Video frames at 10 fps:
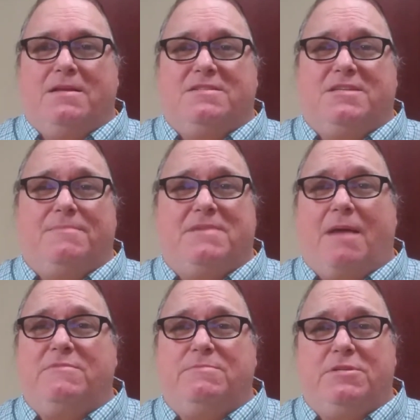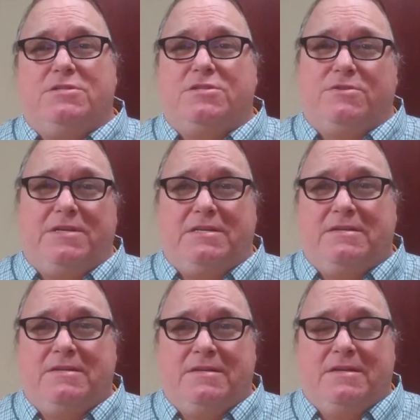Sometimes ministering
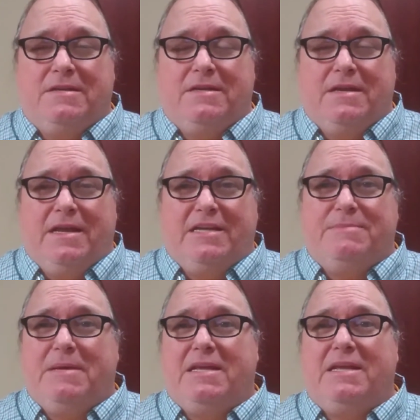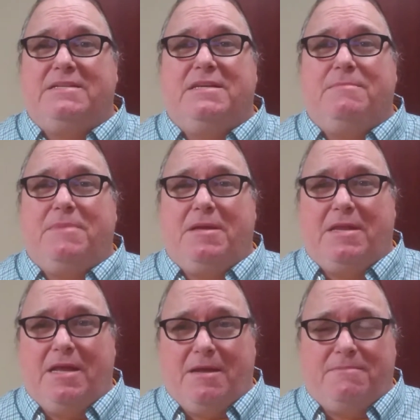is picking
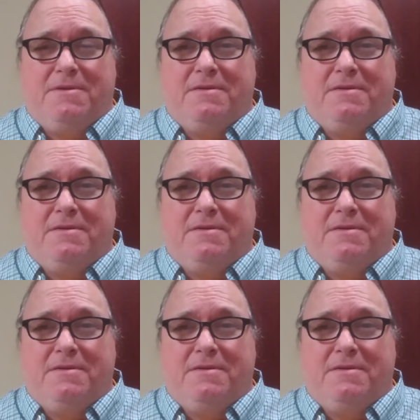somebody up